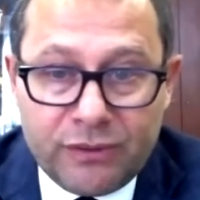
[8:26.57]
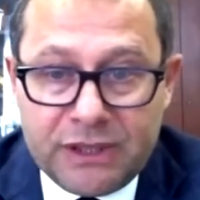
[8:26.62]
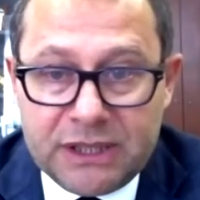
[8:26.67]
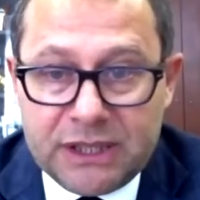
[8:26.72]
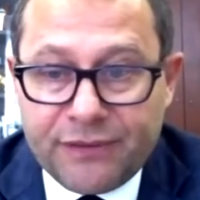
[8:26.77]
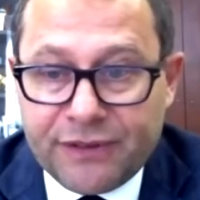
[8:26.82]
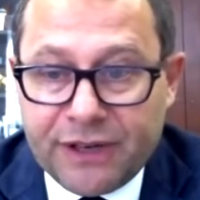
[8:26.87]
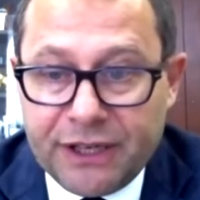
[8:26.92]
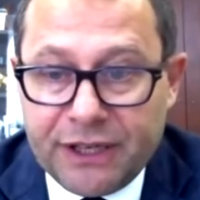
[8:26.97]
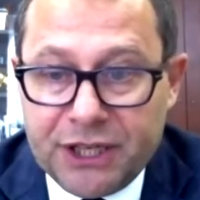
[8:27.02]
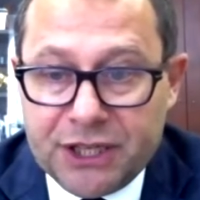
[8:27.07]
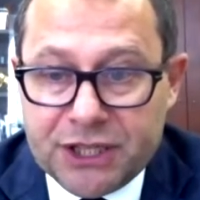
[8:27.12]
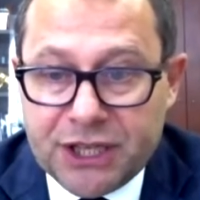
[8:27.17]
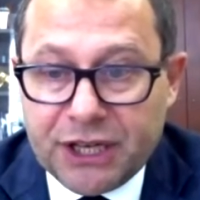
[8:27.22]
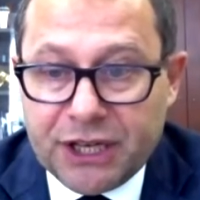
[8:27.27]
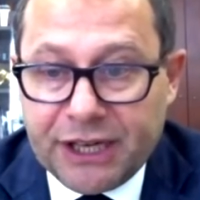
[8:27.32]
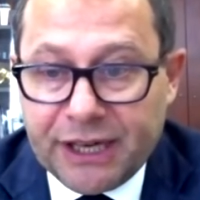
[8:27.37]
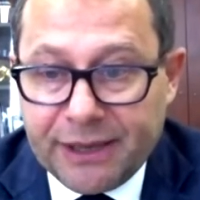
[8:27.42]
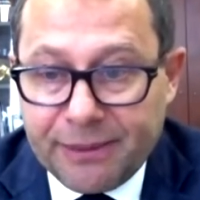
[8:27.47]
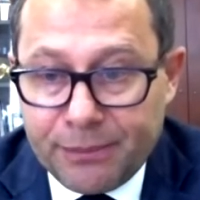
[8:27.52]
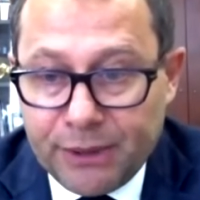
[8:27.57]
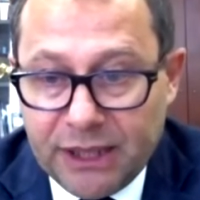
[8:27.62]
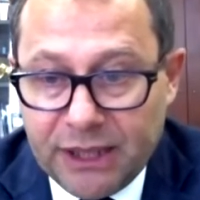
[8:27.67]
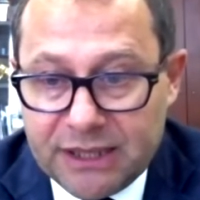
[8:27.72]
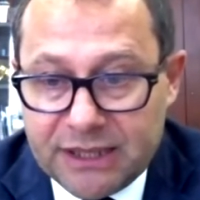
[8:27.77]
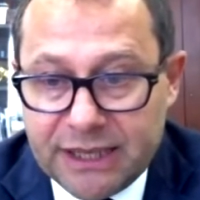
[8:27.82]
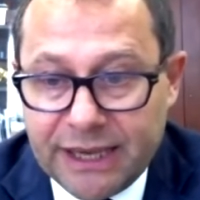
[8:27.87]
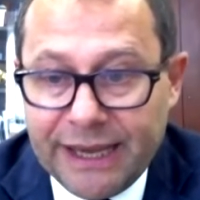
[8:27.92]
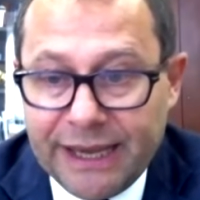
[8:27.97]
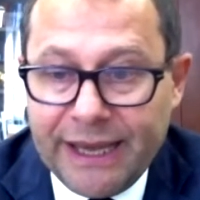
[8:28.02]
And there is
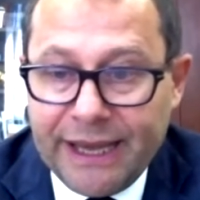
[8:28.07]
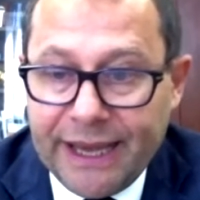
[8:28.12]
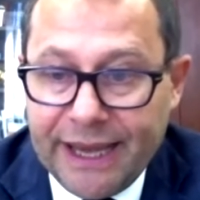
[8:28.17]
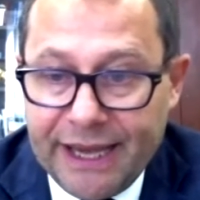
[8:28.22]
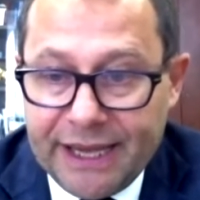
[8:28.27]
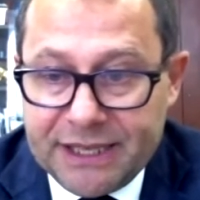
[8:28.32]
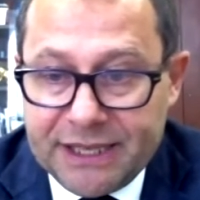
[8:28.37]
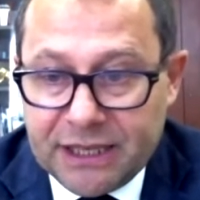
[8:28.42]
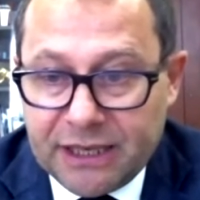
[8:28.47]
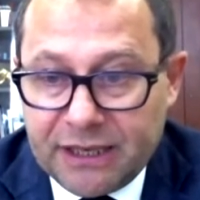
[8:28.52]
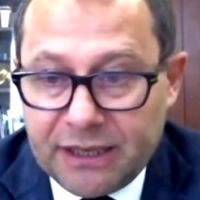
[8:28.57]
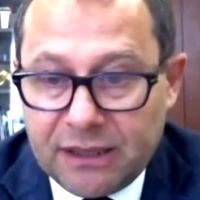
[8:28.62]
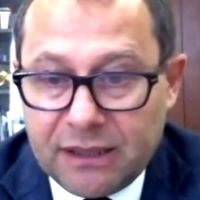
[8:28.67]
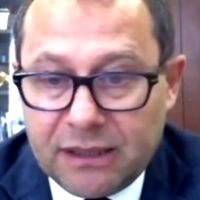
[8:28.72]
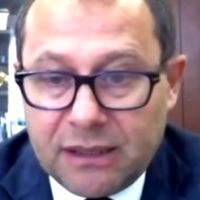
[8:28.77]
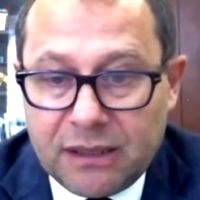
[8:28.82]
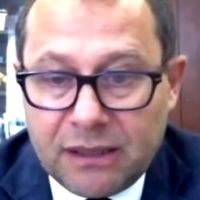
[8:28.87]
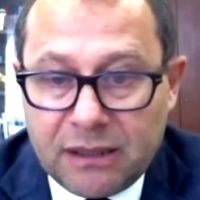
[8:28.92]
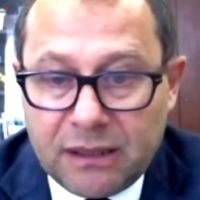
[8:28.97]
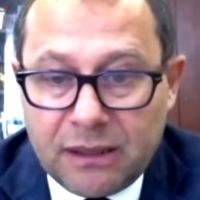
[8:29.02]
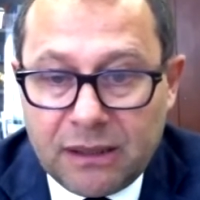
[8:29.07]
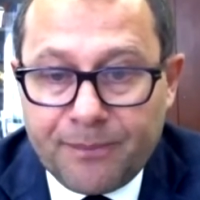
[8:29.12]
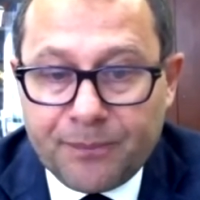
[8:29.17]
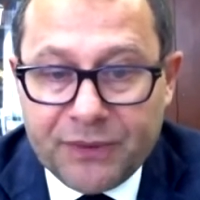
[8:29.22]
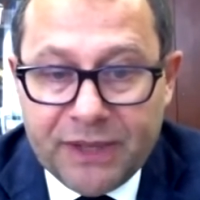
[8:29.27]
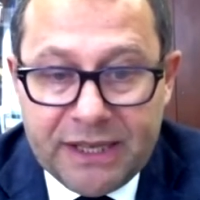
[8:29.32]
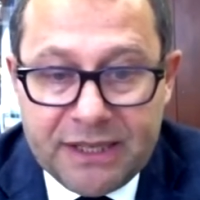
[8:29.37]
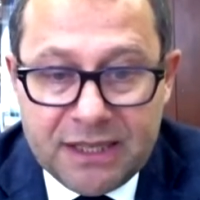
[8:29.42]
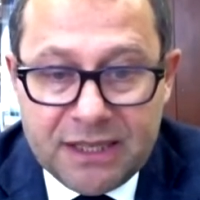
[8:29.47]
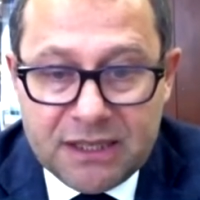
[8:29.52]
assessment
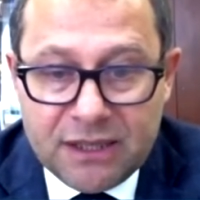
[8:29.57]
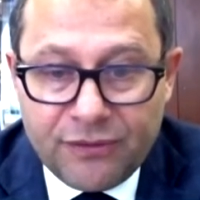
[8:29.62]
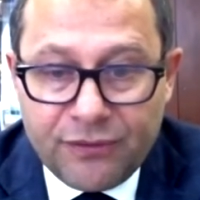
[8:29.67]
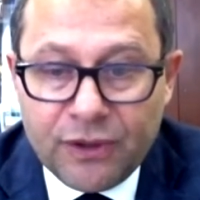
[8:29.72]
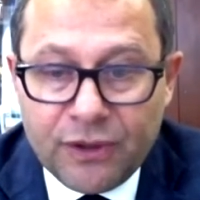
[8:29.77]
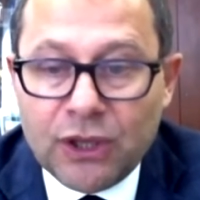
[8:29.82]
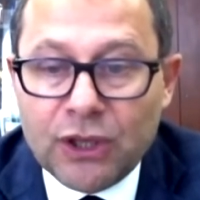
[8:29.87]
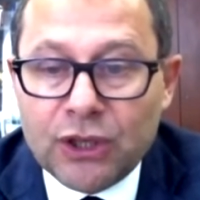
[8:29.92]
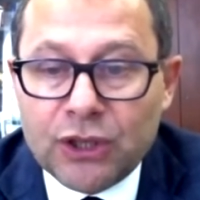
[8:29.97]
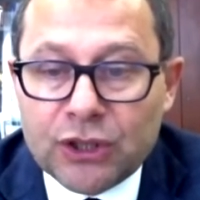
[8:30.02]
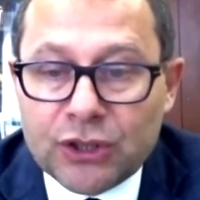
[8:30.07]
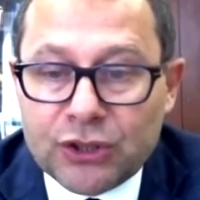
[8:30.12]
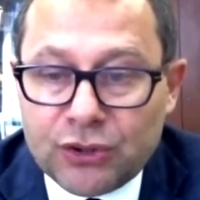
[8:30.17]
that is done